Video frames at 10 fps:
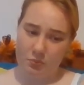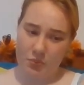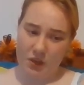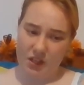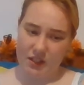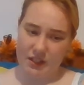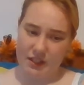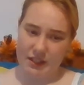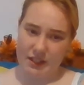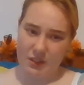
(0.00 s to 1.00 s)
But
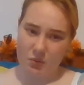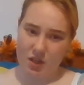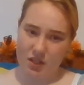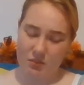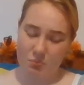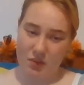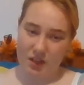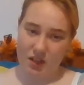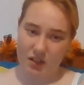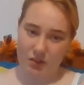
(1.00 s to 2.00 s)
this one is
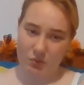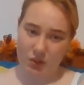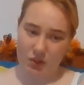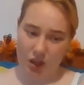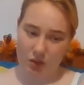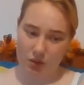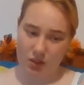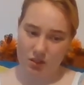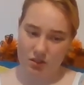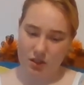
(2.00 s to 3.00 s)
bigger than what that one
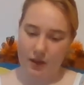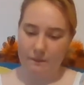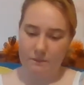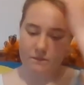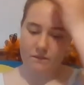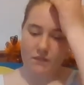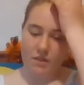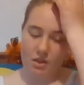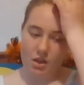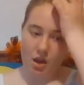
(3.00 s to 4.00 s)
is.
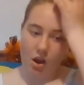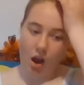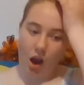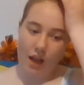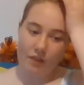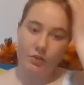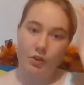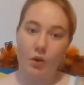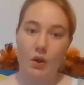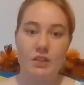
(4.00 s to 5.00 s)
I have
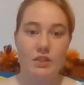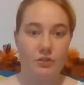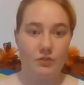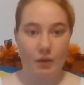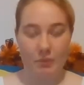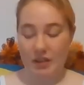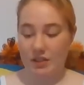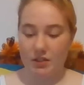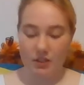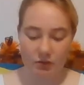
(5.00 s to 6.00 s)
no idea if that makes
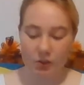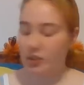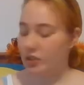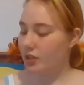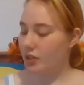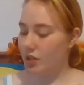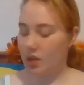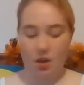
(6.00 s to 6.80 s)
a difference.